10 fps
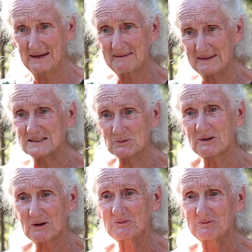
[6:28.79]
And that's
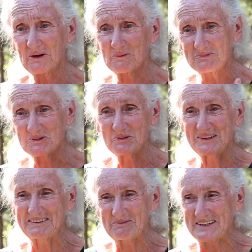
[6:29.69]
what I'm
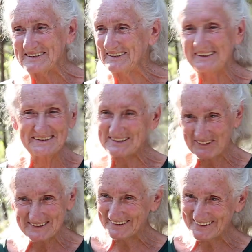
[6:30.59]
doing at present, and it's so
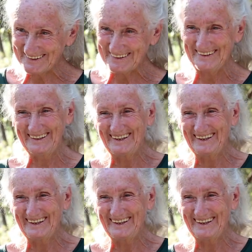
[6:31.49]
exciting.